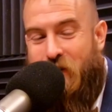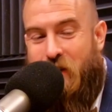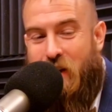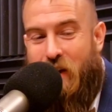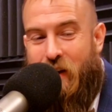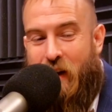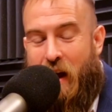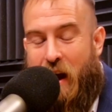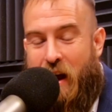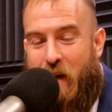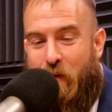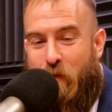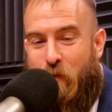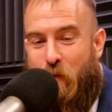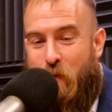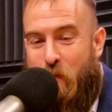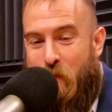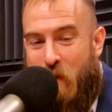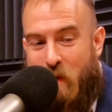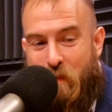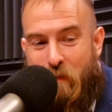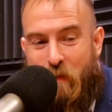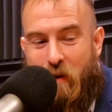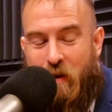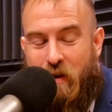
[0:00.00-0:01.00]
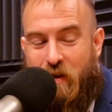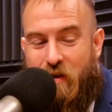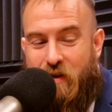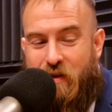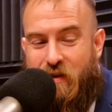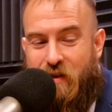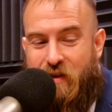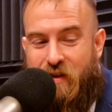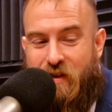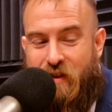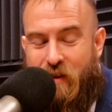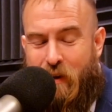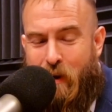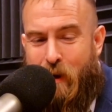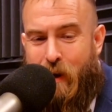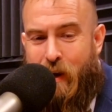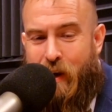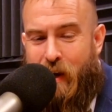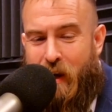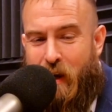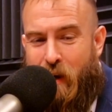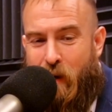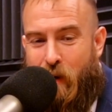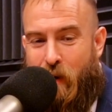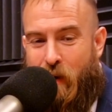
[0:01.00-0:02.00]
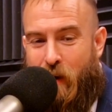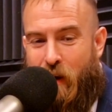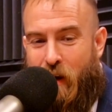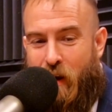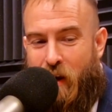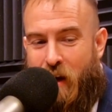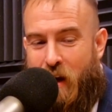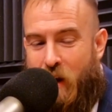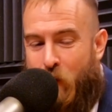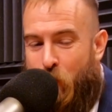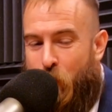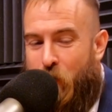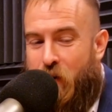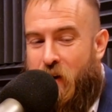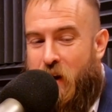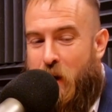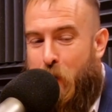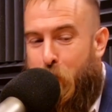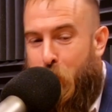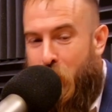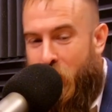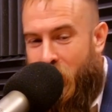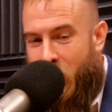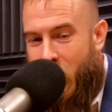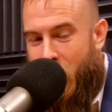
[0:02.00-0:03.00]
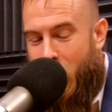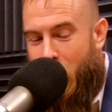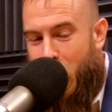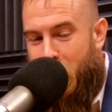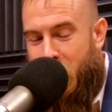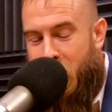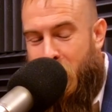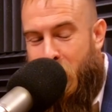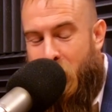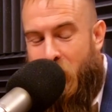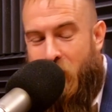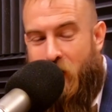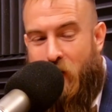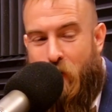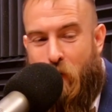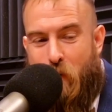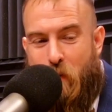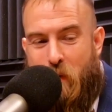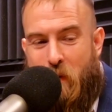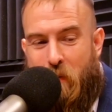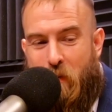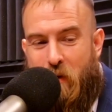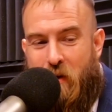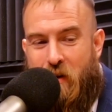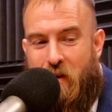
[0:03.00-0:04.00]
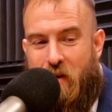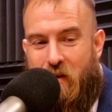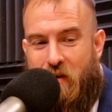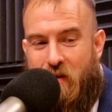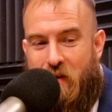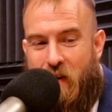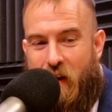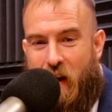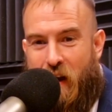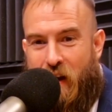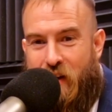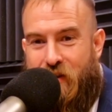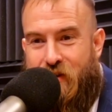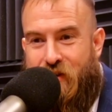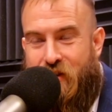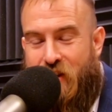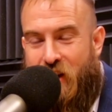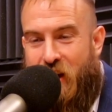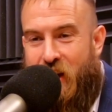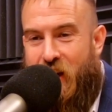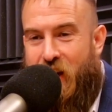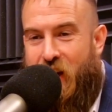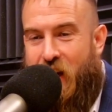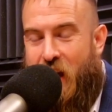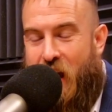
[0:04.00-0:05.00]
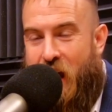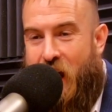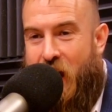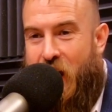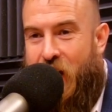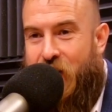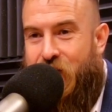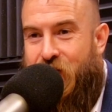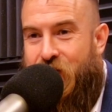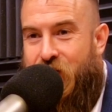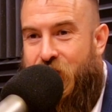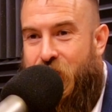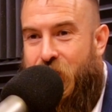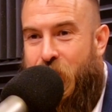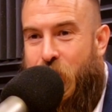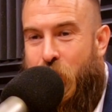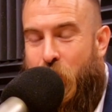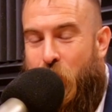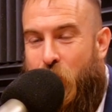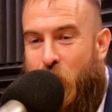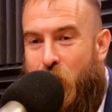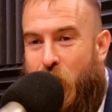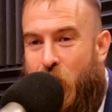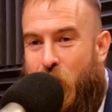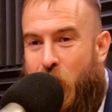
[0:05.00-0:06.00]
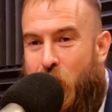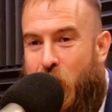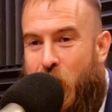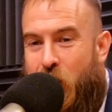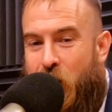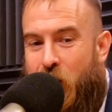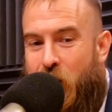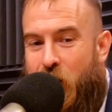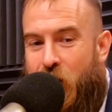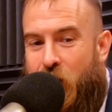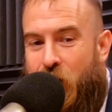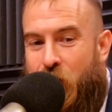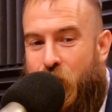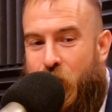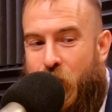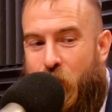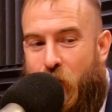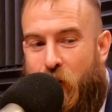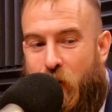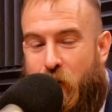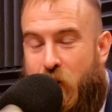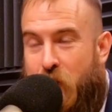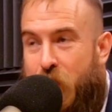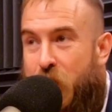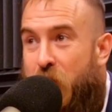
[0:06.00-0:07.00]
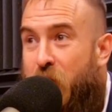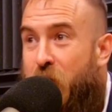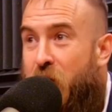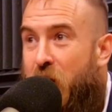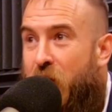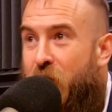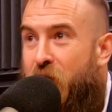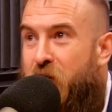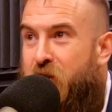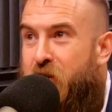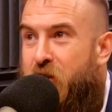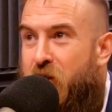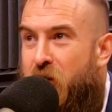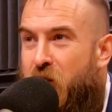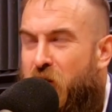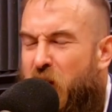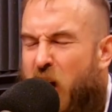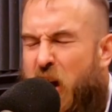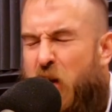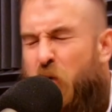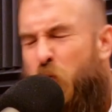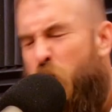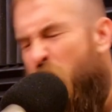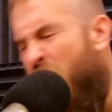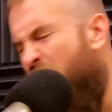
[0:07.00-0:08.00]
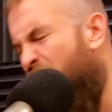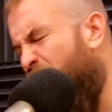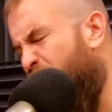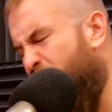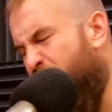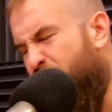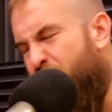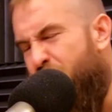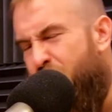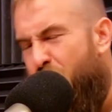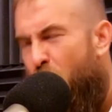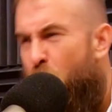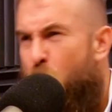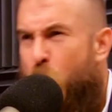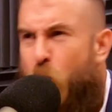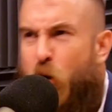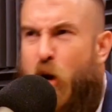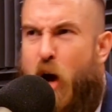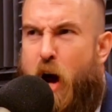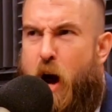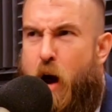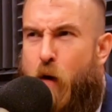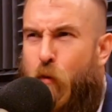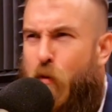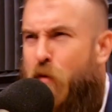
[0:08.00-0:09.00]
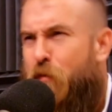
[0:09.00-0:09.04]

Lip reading: I remember seeing, and I won't name any names, but I remember seeing ads for a crypto conference, and they're like, "We're sold out.